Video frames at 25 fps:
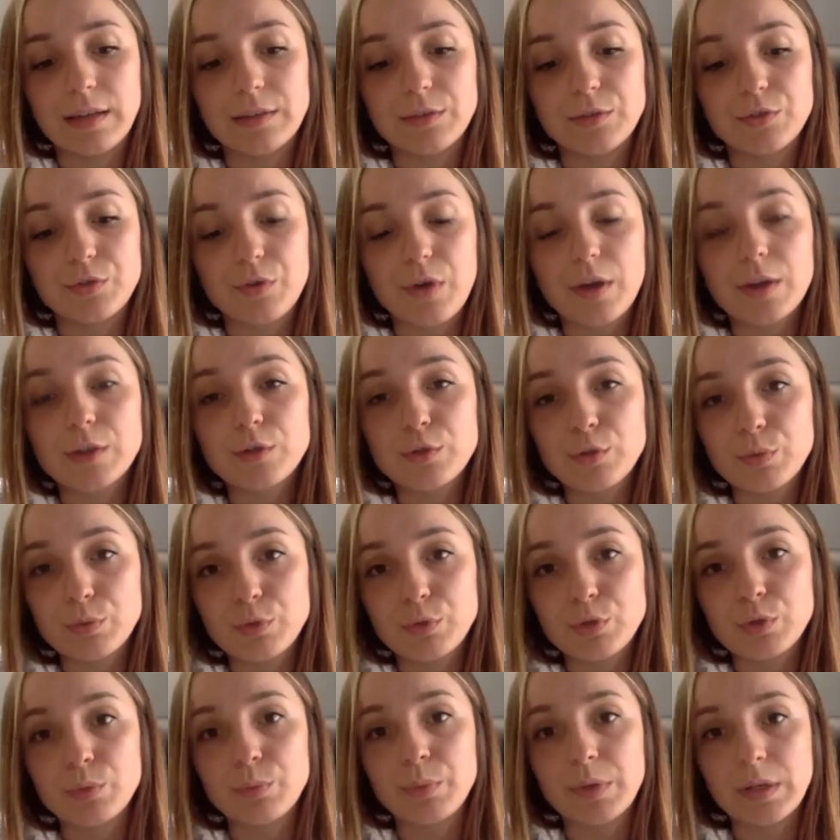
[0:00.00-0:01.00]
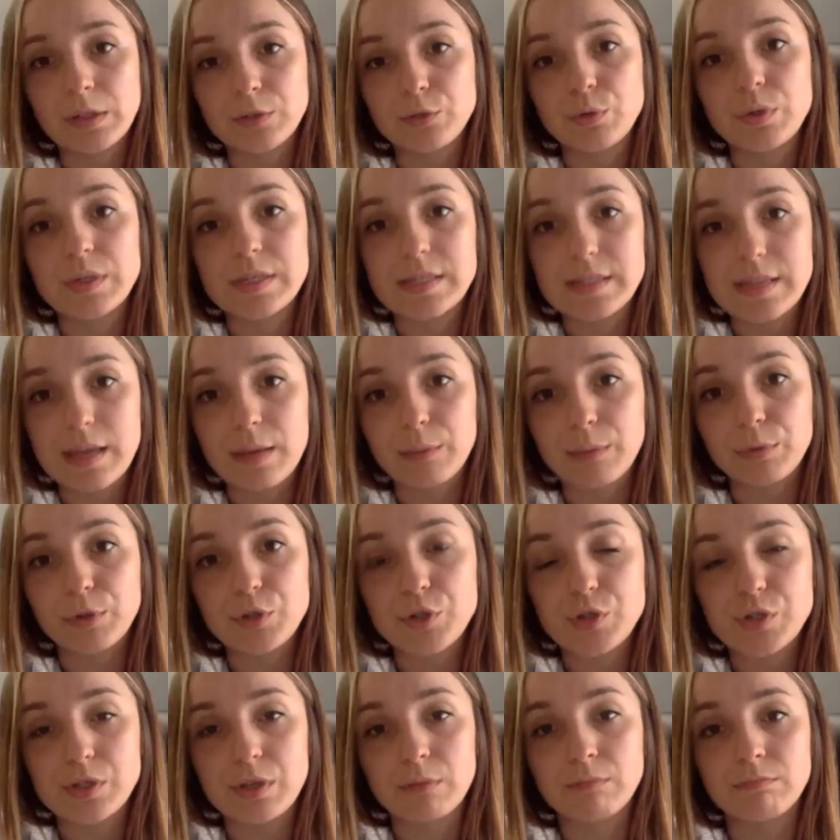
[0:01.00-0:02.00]
trying to build, to
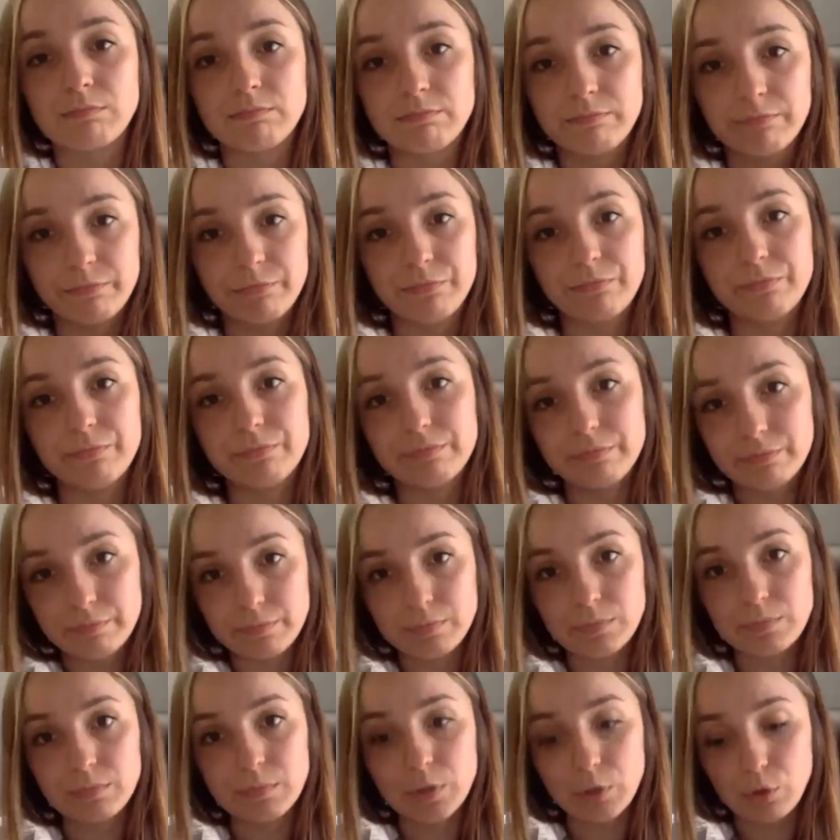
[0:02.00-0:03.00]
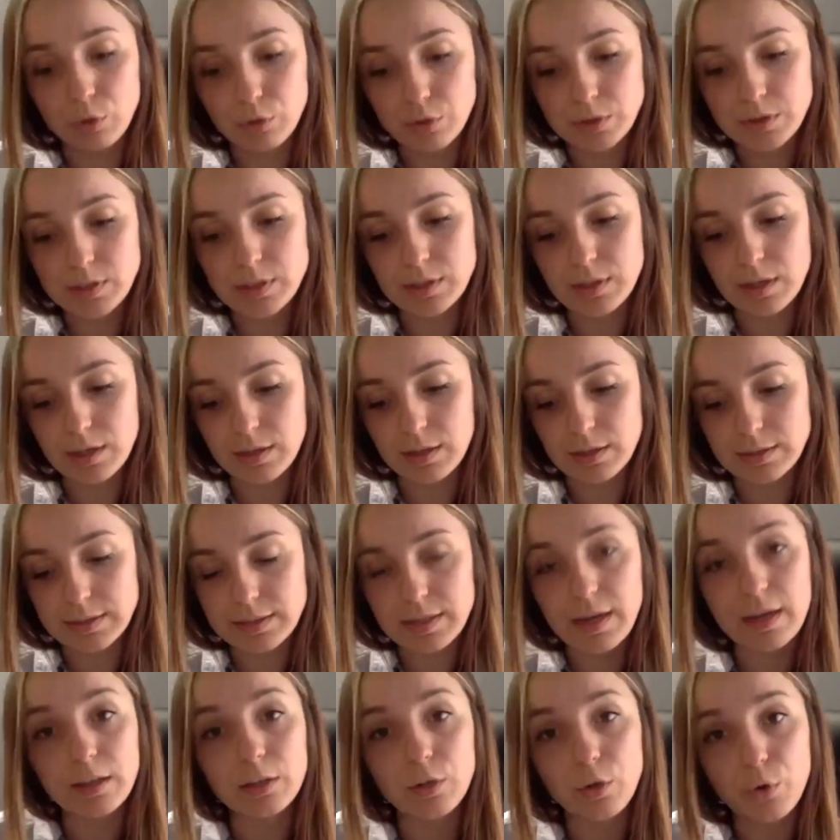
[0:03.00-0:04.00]
establish some good
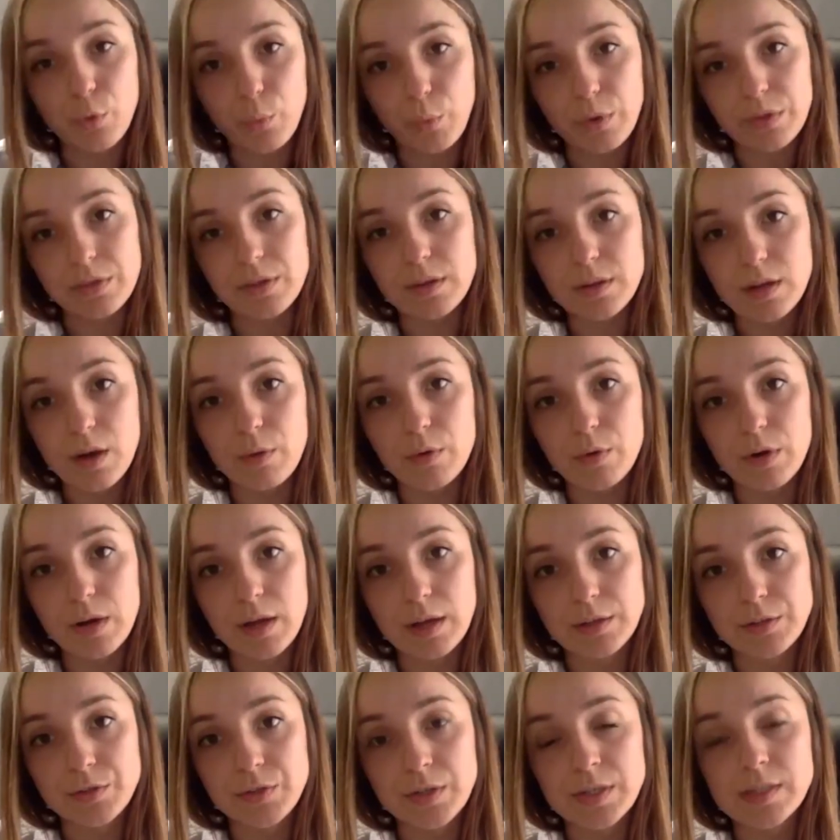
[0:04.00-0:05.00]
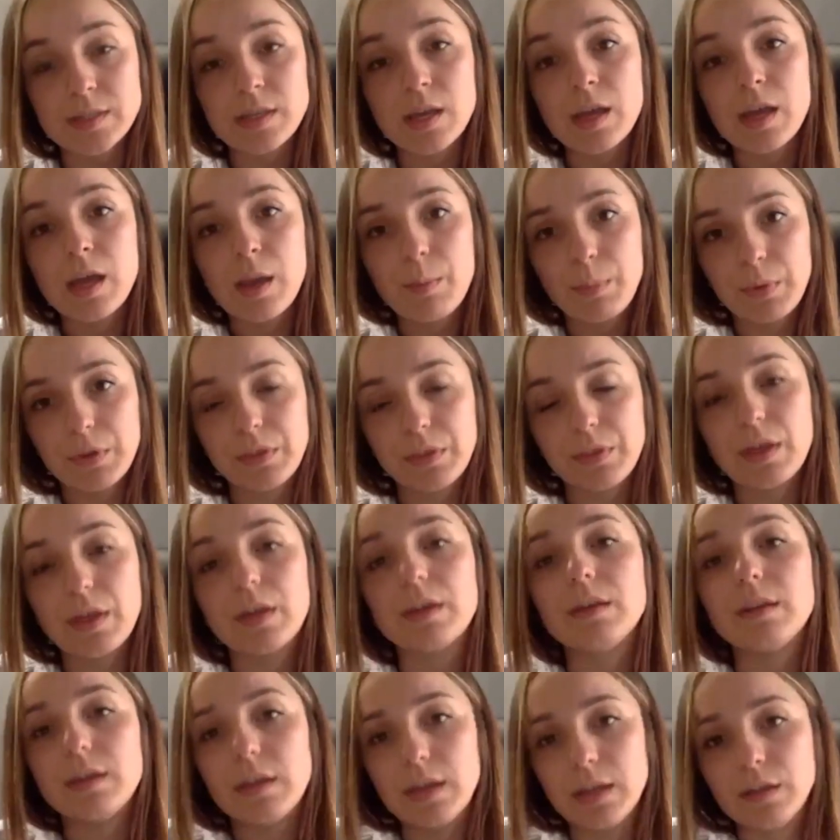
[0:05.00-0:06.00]
dialogue within our countries, but
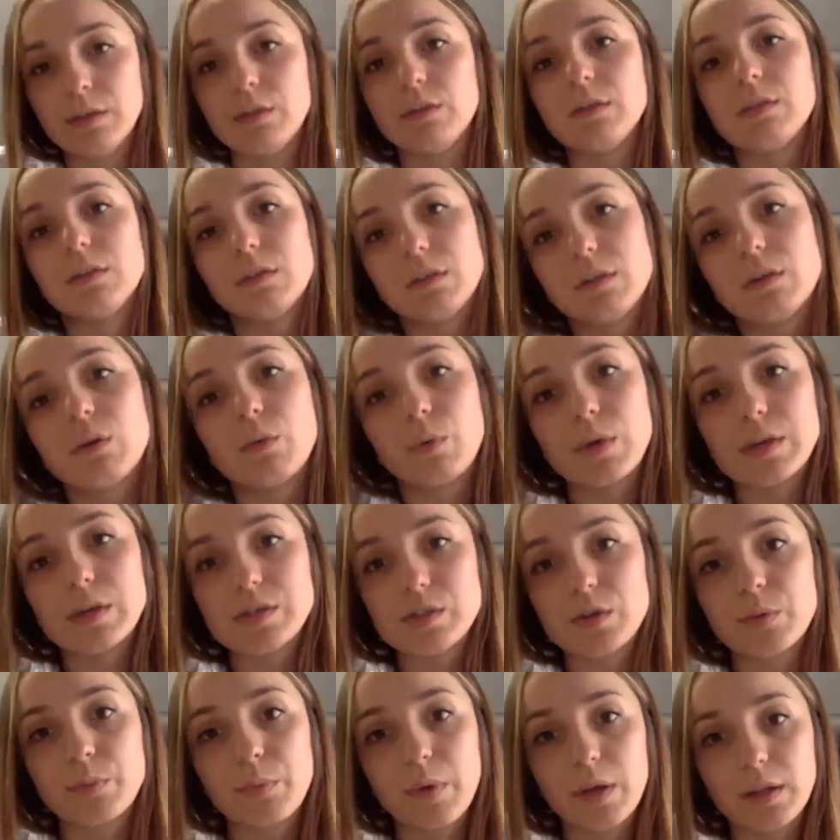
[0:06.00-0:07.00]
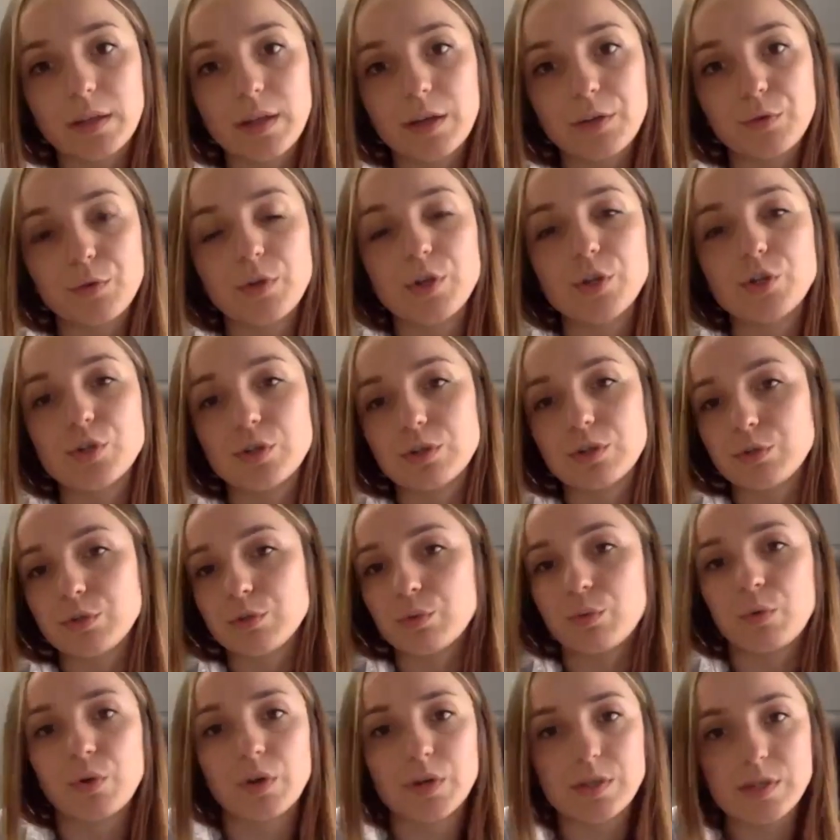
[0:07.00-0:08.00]
then in Western Balkan region
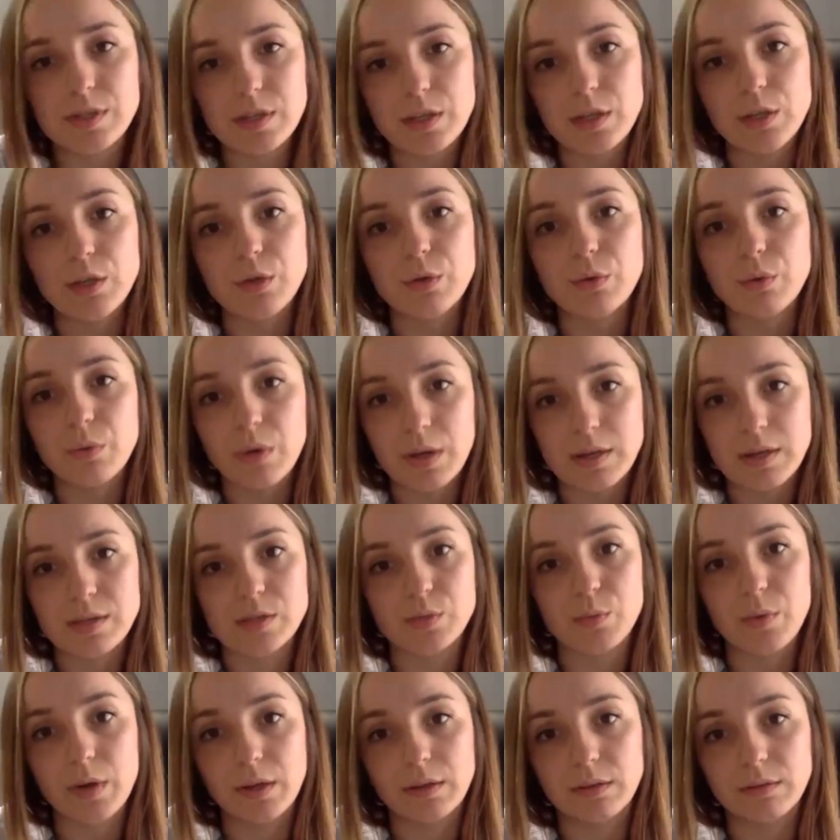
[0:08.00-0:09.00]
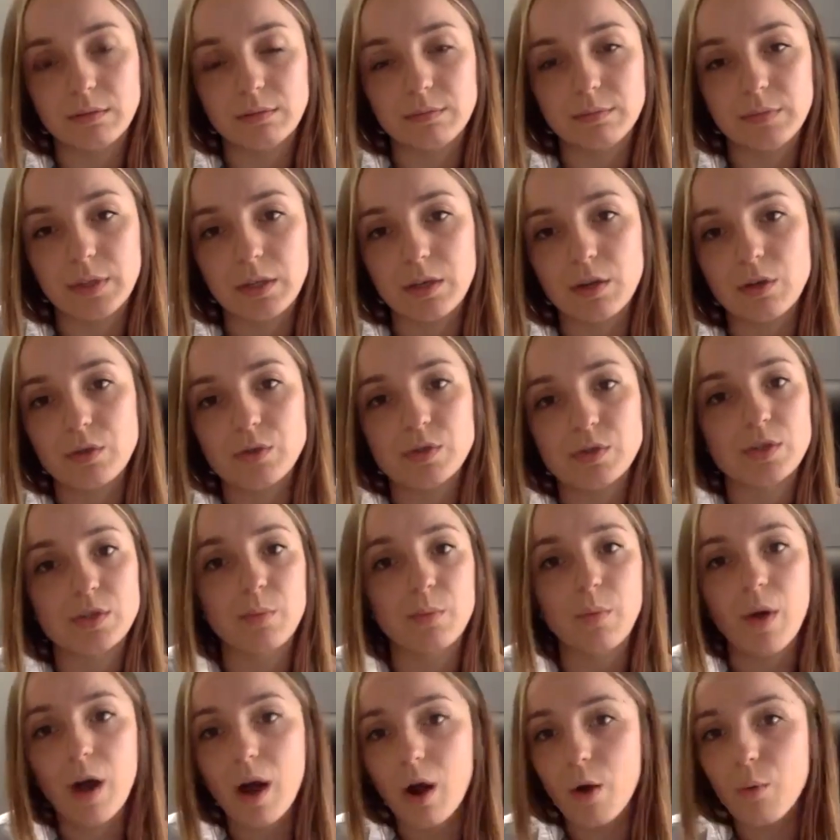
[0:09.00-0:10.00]
towards EU as well, because
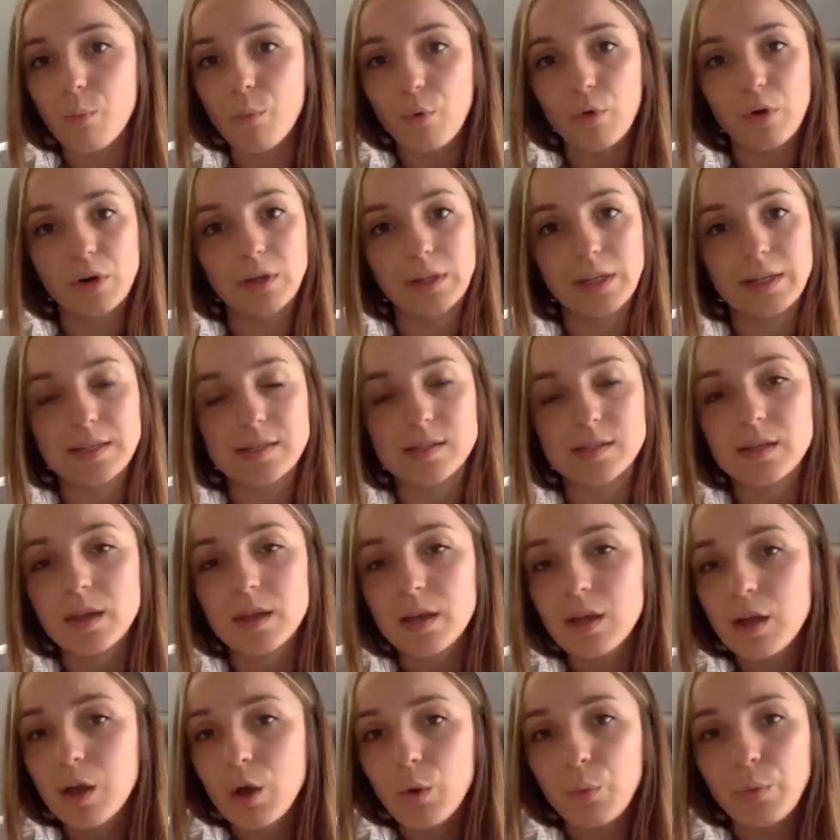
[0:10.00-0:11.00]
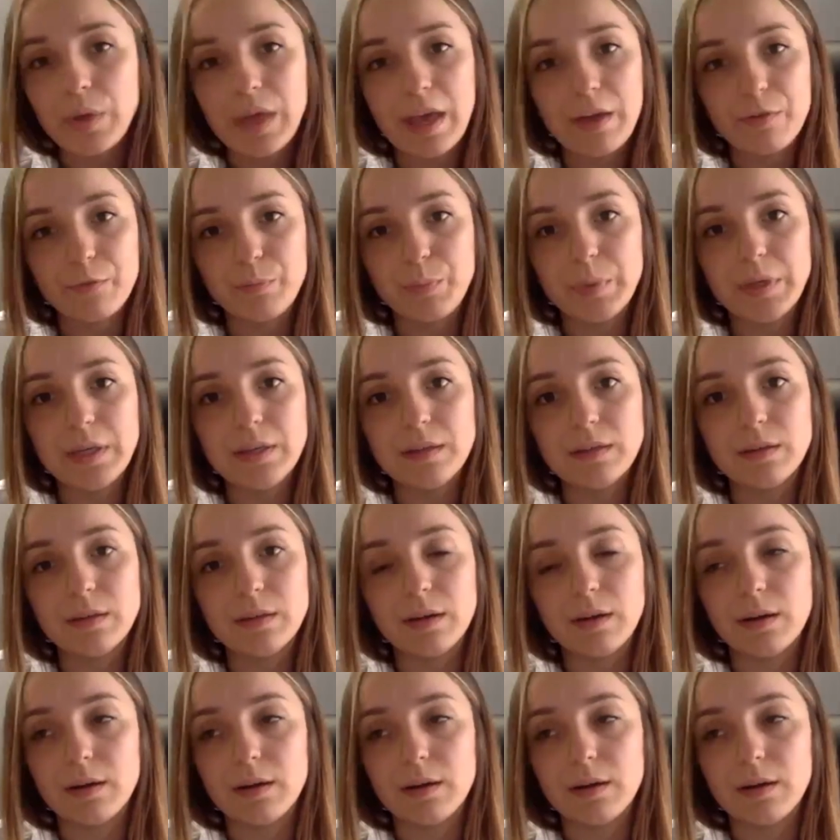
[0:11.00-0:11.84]
somehow more or less we have been